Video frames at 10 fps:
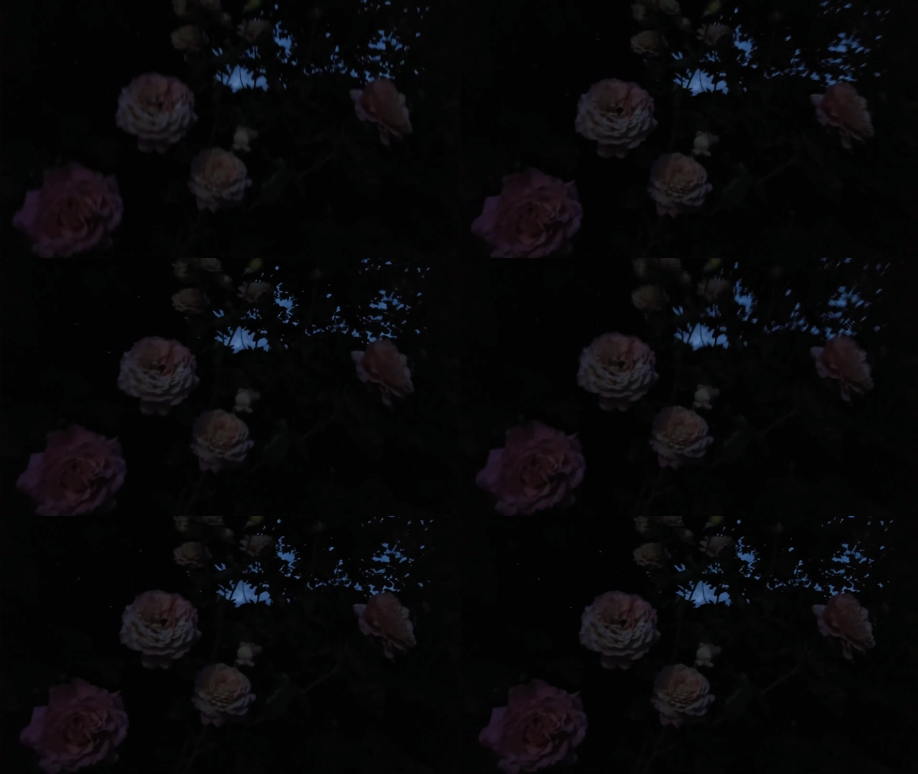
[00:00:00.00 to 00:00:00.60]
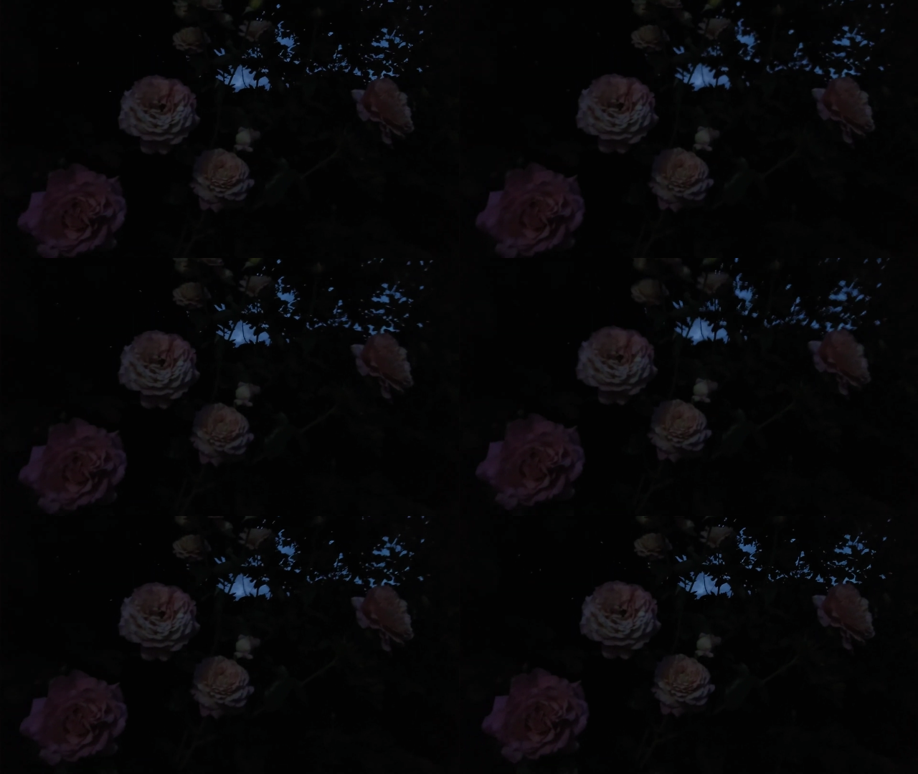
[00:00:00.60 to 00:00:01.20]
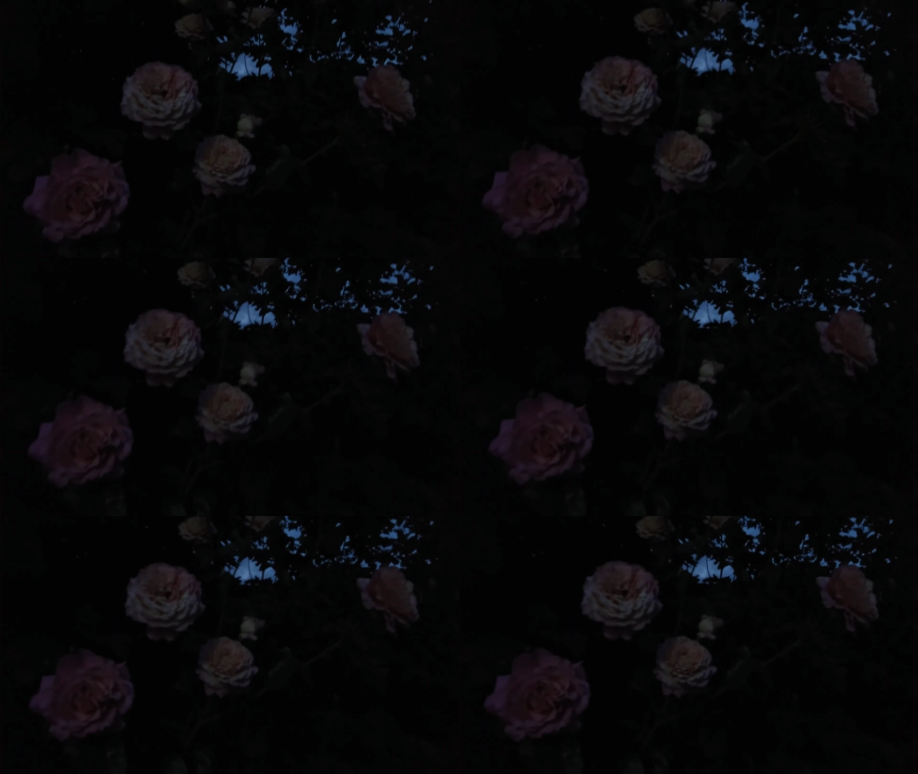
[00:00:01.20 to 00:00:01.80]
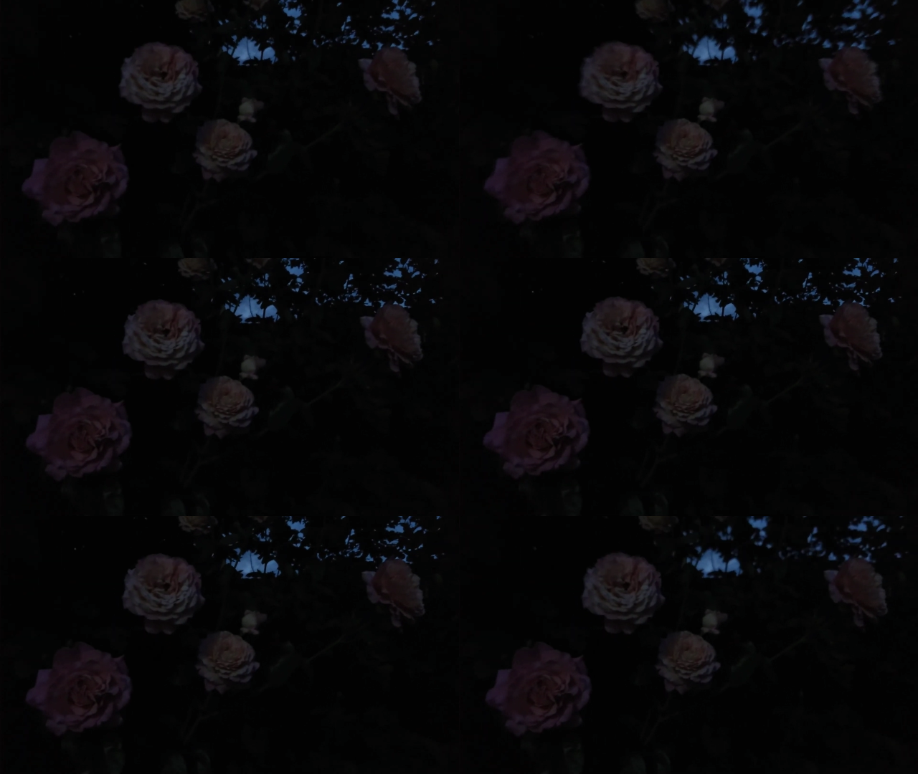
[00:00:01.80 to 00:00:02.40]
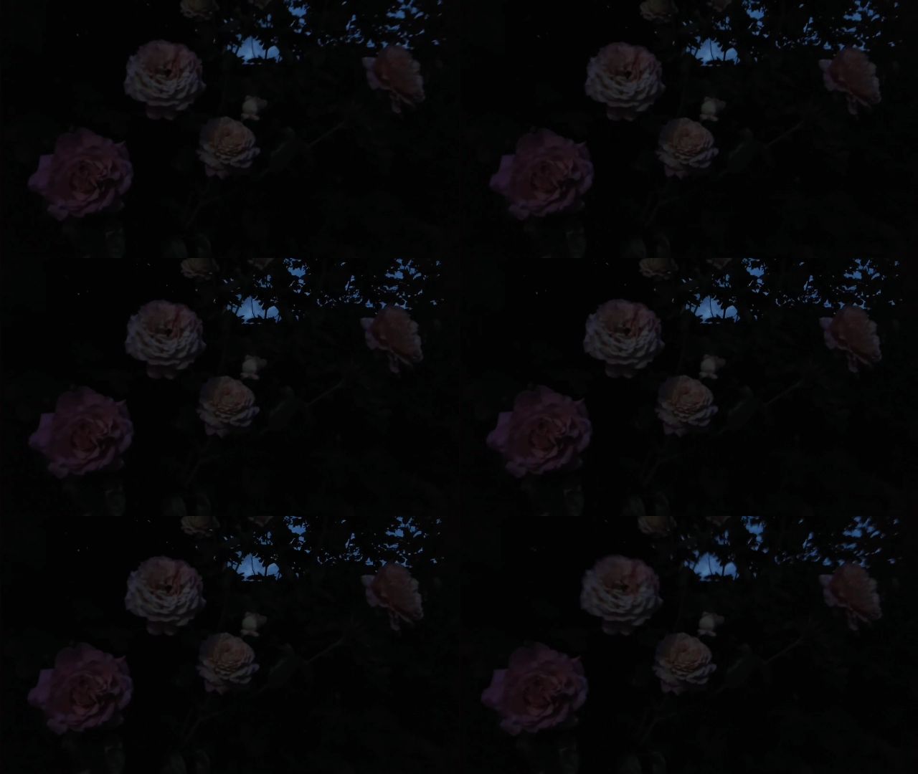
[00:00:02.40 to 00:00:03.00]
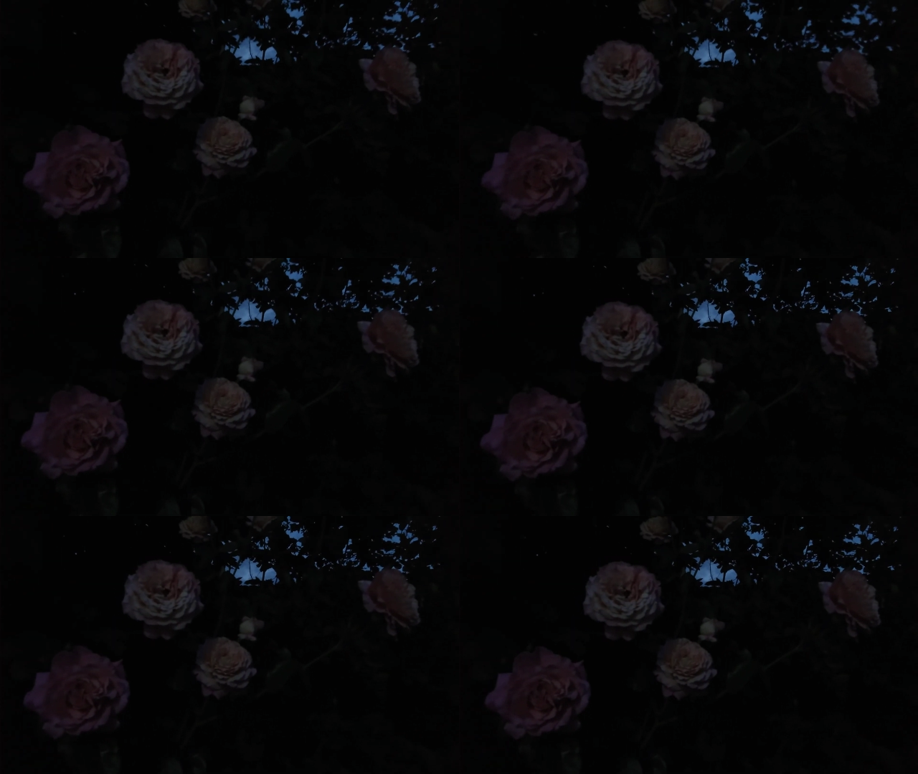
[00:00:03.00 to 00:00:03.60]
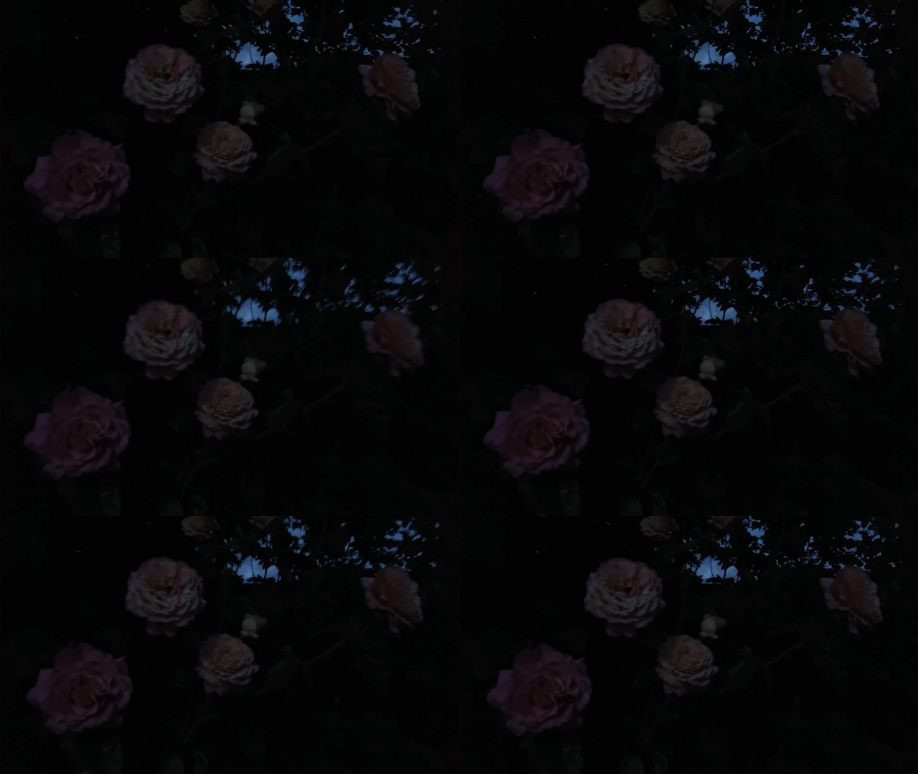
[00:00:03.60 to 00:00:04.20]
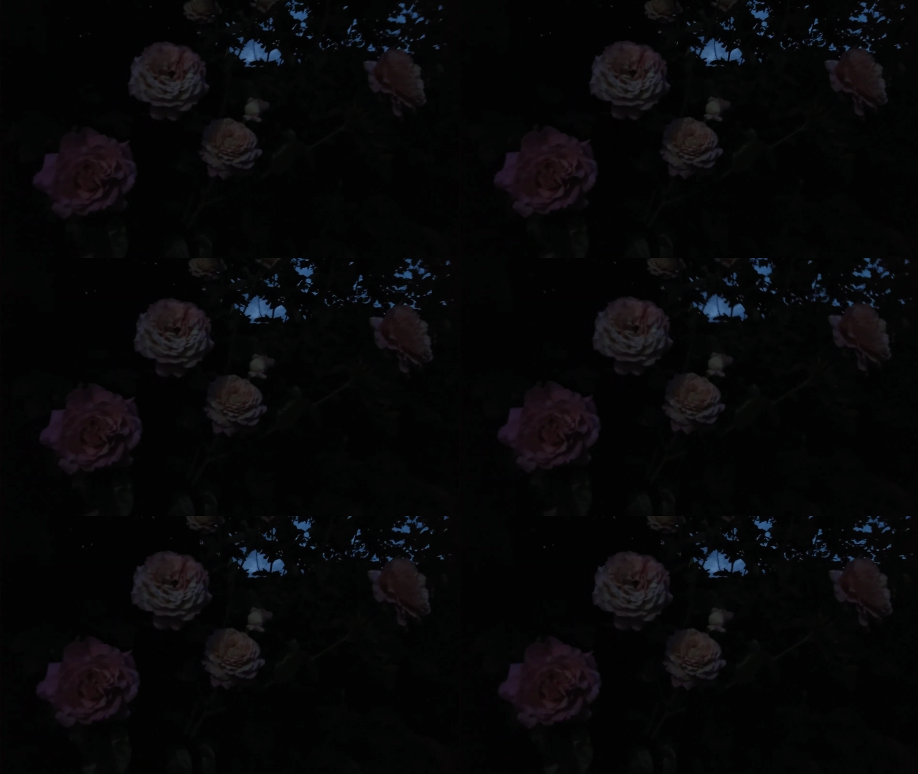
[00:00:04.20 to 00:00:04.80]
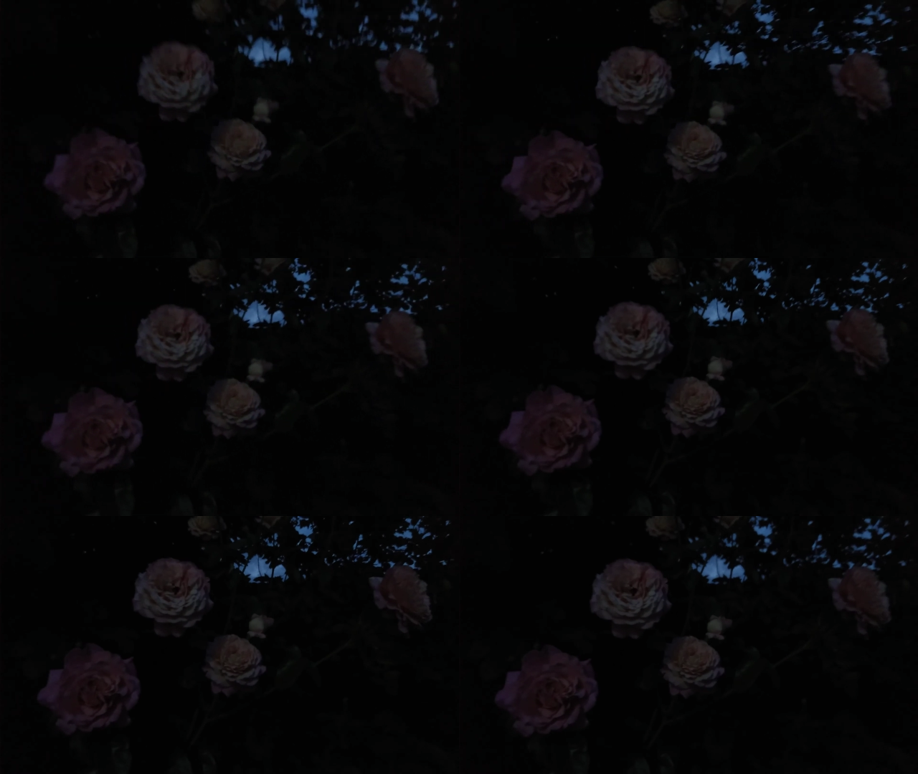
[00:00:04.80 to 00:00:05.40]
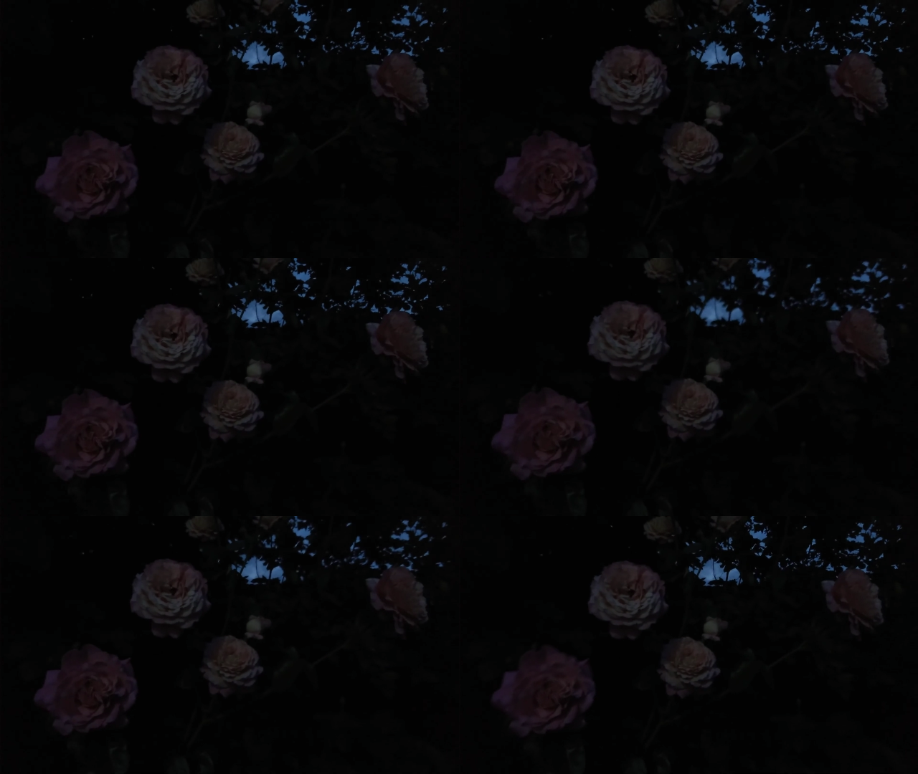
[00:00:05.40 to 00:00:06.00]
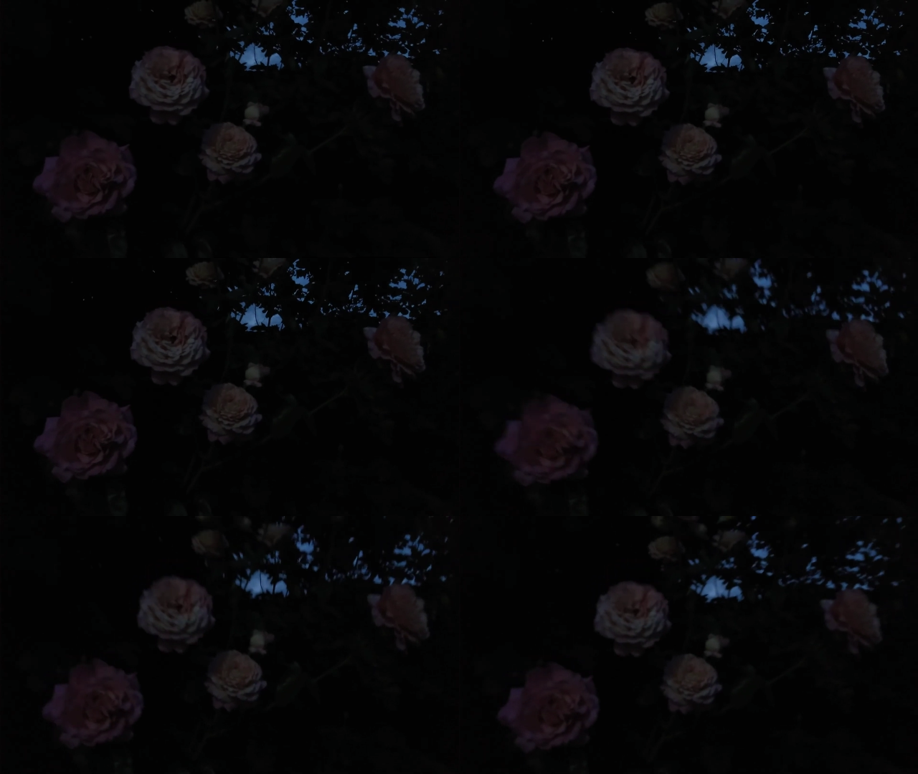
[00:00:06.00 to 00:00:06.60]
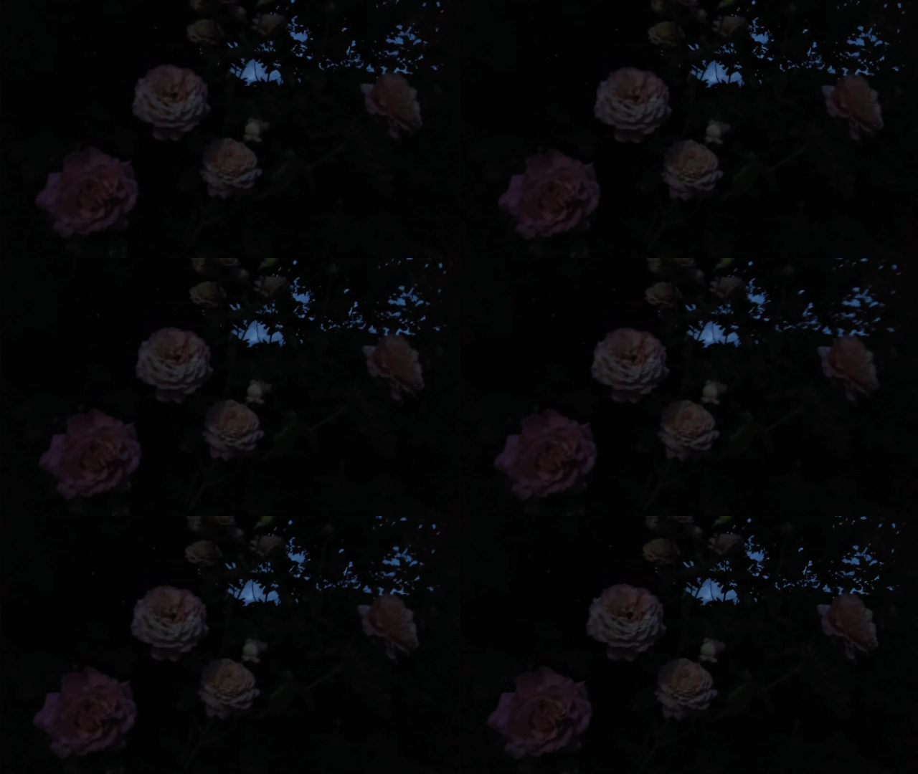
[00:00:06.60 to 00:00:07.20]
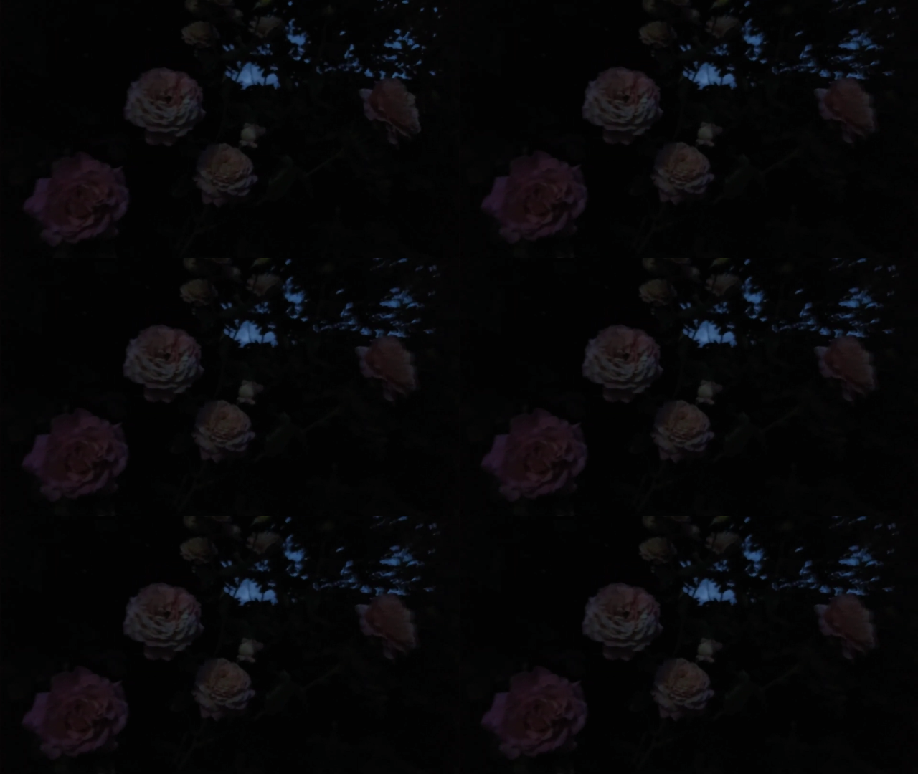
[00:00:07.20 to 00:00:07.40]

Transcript: [unreadable: no face in view]